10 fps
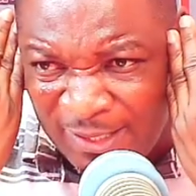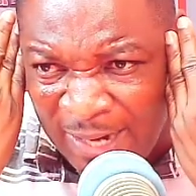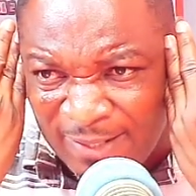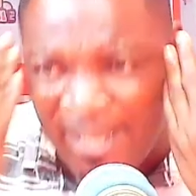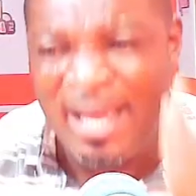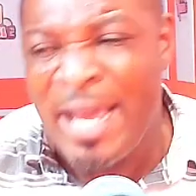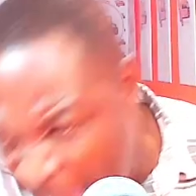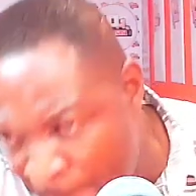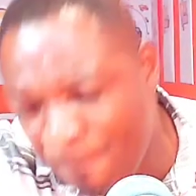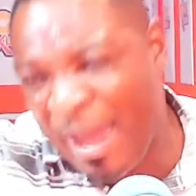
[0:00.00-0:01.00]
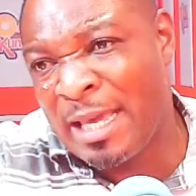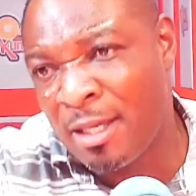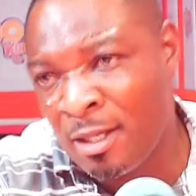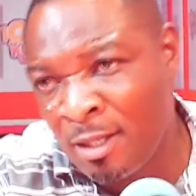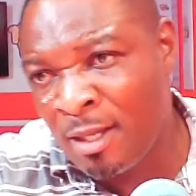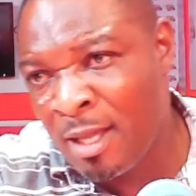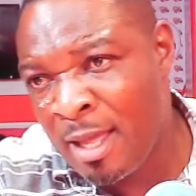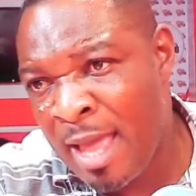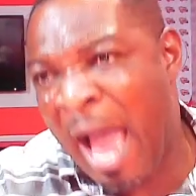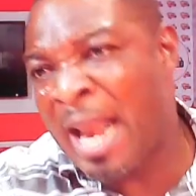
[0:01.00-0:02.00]
na se. Game bay.
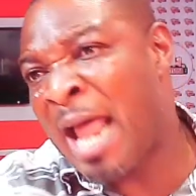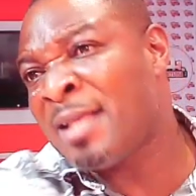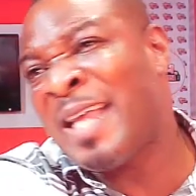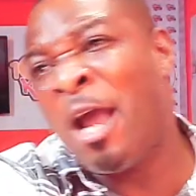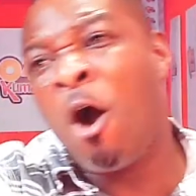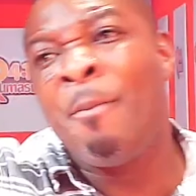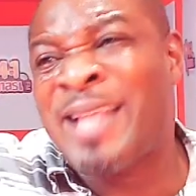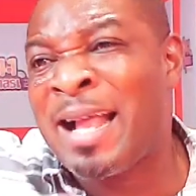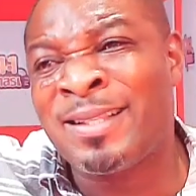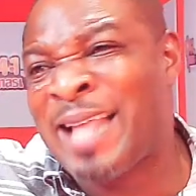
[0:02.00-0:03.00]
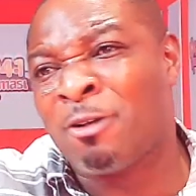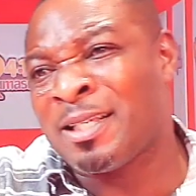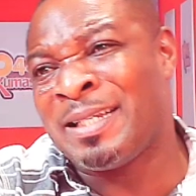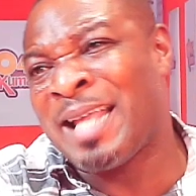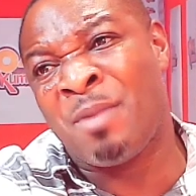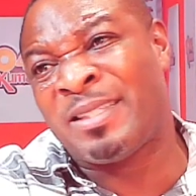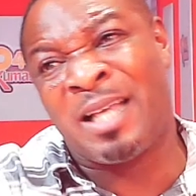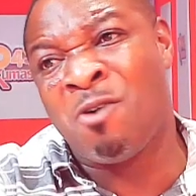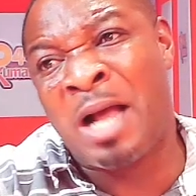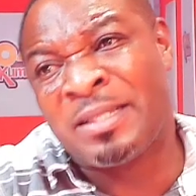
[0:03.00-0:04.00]
And I say, obi 10,000 diya me te
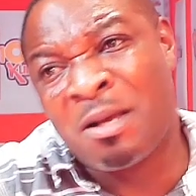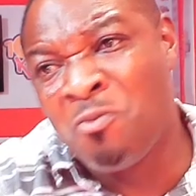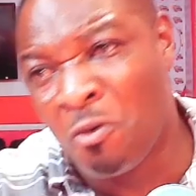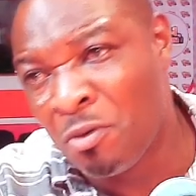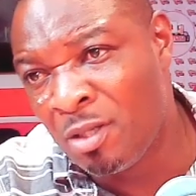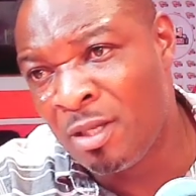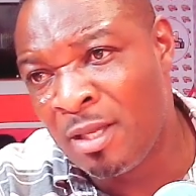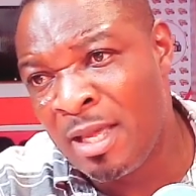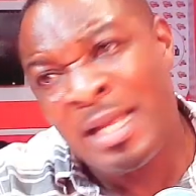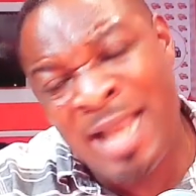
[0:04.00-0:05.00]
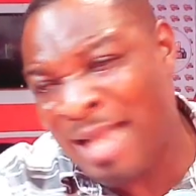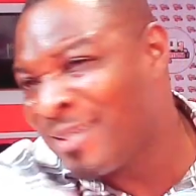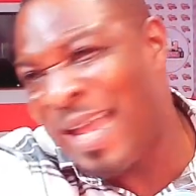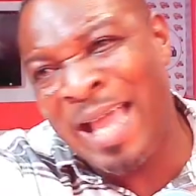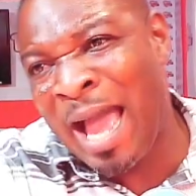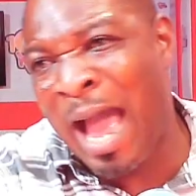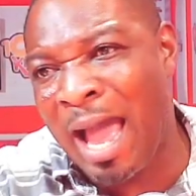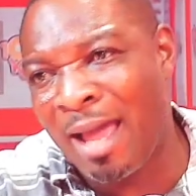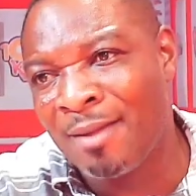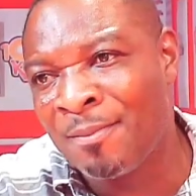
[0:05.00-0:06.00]
huwa se mu. Nan say,
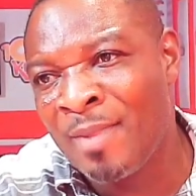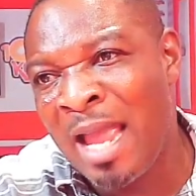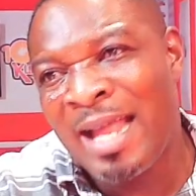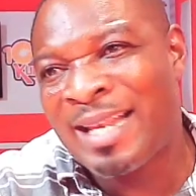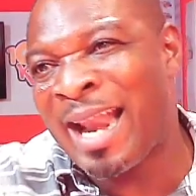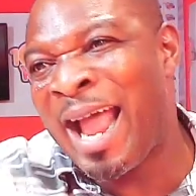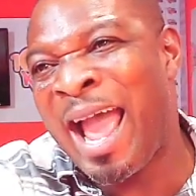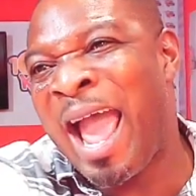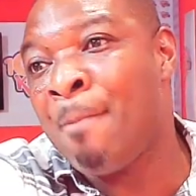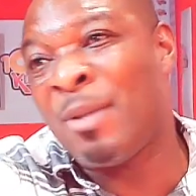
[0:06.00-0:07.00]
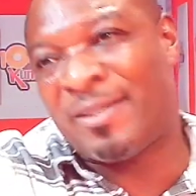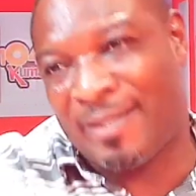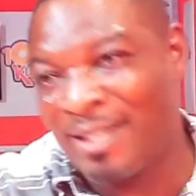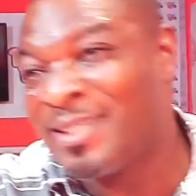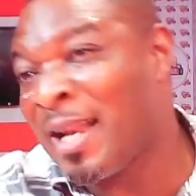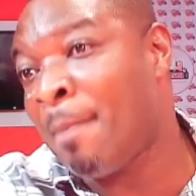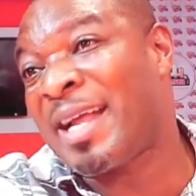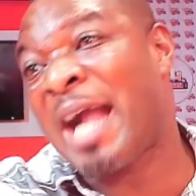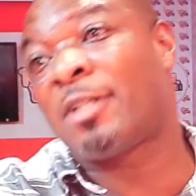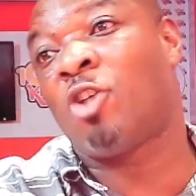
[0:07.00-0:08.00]
nana emisre, inti na me
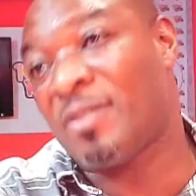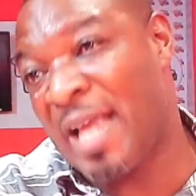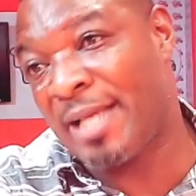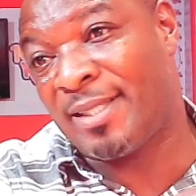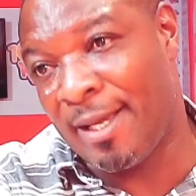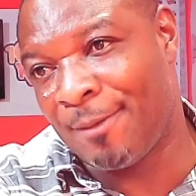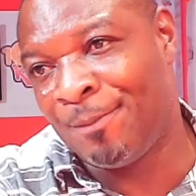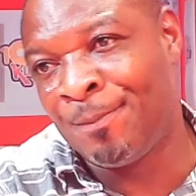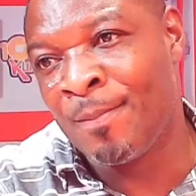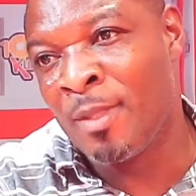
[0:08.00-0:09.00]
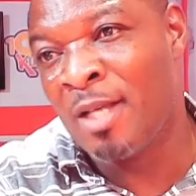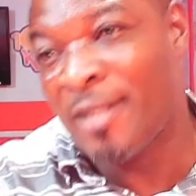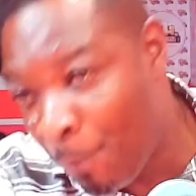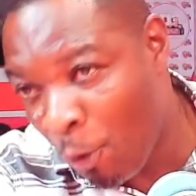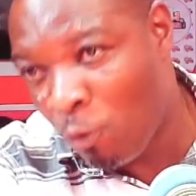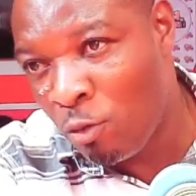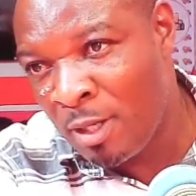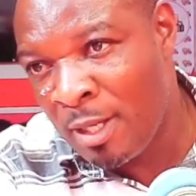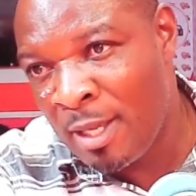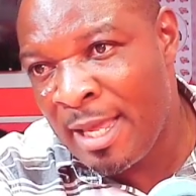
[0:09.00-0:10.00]
catch on site ye. Simple.
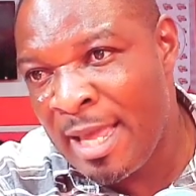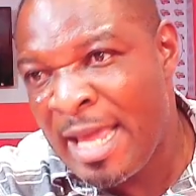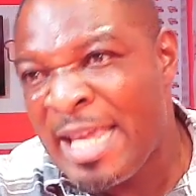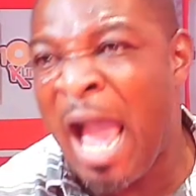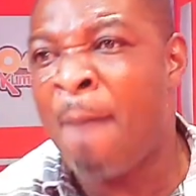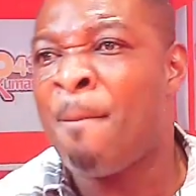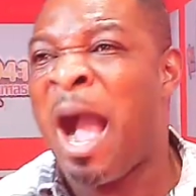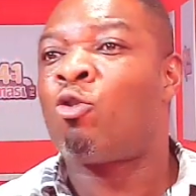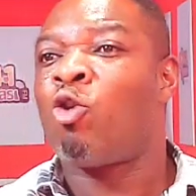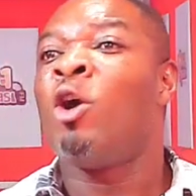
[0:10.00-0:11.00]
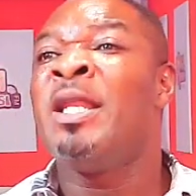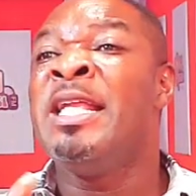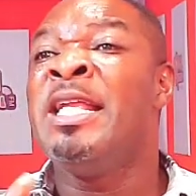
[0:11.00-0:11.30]
Ye ma agro ni